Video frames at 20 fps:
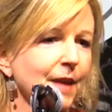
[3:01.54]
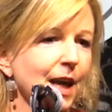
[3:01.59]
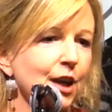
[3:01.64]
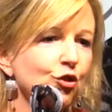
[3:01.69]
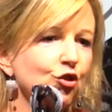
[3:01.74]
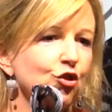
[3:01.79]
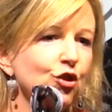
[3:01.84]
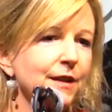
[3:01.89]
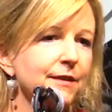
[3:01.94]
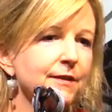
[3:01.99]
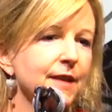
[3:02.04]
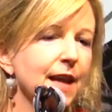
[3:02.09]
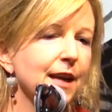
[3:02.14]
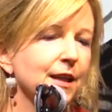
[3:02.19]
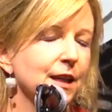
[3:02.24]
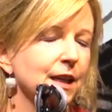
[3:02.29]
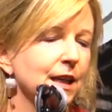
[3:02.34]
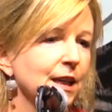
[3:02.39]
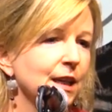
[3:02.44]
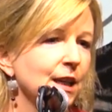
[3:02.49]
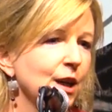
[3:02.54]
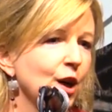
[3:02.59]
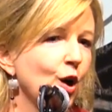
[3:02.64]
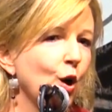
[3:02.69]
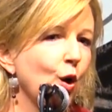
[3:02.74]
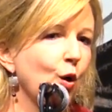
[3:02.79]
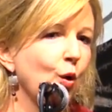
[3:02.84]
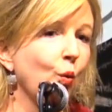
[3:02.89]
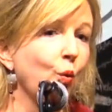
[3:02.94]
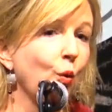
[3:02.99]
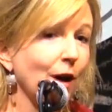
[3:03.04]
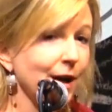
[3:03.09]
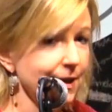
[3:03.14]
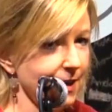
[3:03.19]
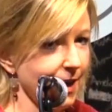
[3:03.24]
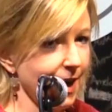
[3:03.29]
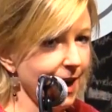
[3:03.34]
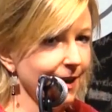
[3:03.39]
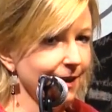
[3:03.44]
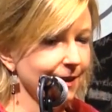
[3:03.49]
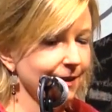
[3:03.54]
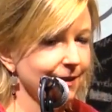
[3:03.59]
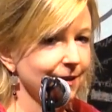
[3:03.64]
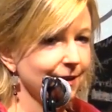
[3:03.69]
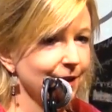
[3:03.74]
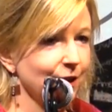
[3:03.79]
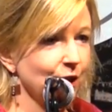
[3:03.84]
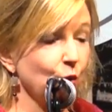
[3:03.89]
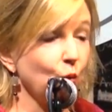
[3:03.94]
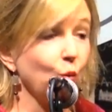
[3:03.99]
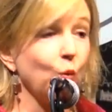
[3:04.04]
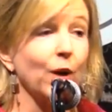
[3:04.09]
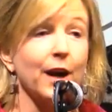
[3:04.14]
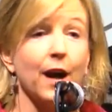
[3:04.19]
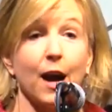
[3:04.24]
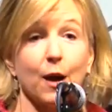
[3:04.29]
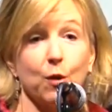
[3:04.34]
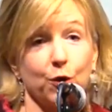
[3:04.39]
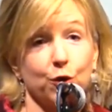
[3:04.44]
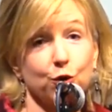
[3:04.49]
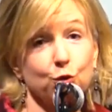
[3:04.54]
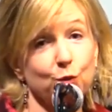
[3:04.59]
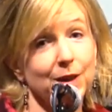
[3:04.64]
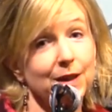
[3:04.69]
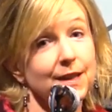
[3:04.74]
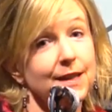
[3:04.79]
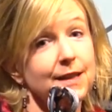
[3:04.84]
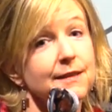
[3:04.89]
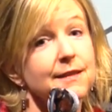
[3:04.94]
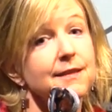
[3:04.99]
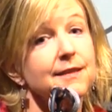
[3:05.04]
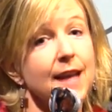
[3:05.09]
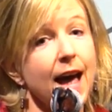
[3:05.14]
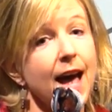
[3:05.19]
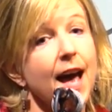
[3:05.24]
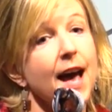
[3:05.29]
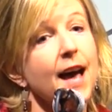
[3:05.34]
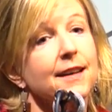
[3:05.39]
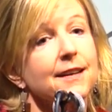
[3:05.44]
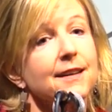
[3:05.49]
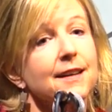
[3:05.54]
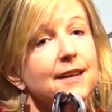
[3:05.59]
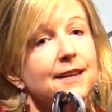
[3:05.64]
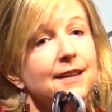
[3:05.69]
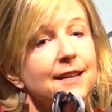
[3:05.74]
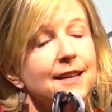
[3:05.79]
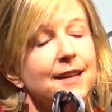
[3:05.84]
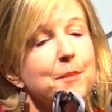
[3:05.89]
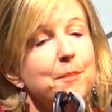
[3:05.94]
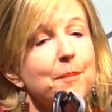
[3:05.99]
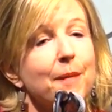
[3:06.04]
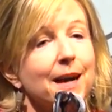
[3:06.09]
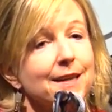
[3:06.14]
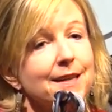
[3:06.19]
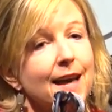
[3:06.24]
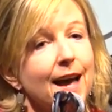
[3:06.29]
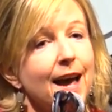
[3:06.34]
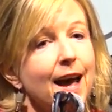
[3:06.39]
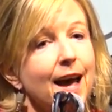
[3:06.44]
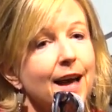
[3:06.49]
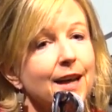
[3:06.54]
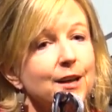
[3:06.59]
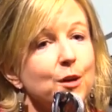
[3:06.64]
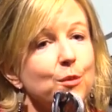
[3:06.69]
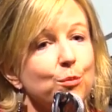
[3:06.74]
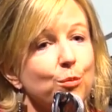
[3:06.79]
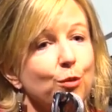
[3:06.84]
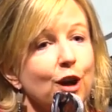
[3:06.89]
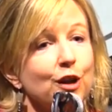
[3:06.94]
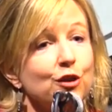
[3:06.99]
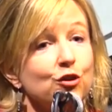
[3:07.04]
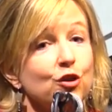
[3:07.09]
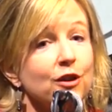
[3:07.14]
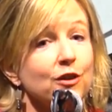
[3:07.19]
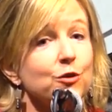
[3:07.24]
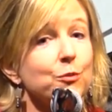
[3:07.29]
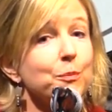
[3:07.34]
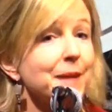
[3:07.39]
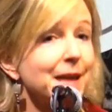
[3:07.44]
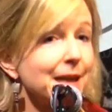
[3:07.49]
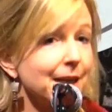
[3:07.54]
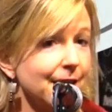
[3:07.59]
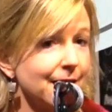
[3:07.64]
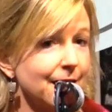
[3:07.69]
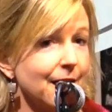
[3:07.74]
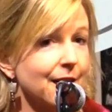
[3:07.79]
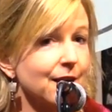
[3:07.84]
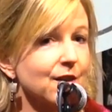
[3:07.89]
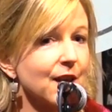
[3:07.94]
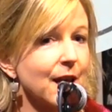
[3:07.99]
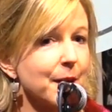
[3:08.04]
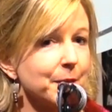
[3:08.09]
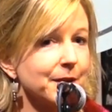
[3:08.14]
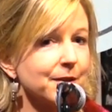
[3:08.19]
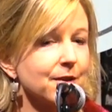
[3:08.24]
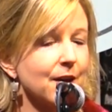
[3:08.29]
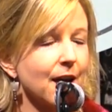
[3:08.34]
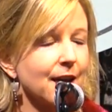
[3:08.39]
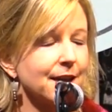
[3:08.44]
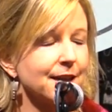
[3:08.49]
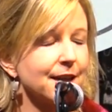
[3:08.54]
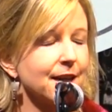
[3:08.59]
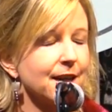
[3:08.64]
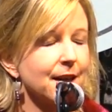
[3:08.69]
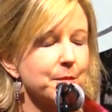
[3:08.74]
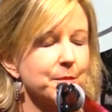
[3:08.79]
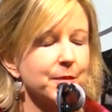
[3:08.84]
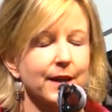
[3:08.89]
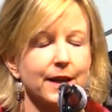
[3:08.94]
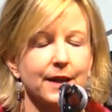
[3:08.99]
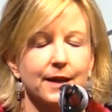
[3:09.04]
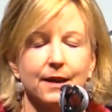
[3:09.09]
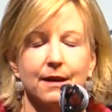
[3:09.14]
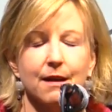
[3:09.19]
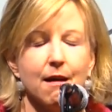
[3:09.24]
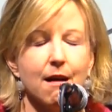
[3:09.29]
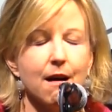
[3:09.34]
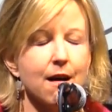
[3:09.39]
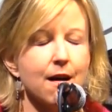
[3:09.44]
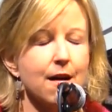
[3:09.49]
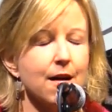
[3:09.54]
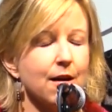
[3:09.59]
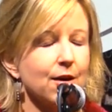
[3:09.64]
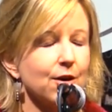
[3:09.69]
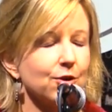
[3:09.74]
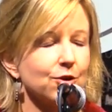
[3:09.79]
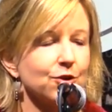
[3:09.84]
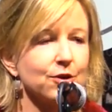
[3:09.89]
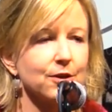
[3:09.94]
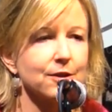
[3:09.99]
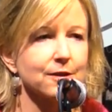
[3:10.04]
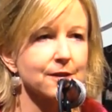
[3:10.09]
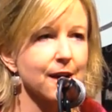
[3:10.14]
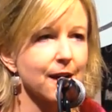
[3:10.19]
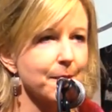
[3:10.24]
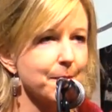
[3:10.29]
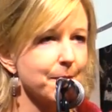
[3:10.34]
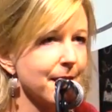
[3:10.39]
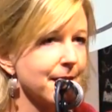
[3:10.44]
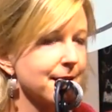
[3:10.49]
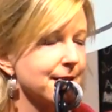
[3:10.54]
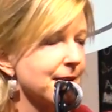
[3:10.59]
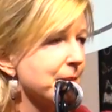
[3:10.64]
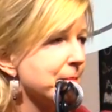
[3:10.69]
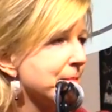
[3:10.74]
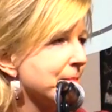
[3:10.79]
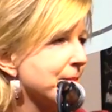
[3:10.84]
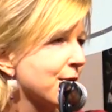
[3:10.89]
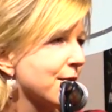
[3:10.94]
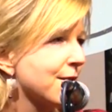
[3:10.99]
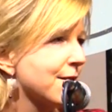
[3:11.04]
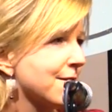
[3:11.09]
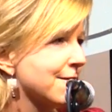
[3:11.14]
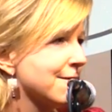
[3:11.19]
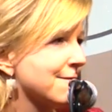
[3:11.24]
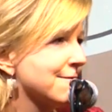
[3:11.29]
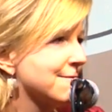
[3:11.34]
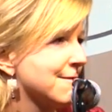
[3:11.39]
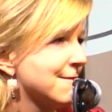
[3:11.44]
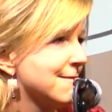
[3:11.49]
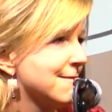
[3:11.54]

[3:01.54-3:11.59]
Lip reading: And she said, "One day, when I was really sad, my dad brought just me a clementine." And I'm thinking, uh-oh, she's got my number.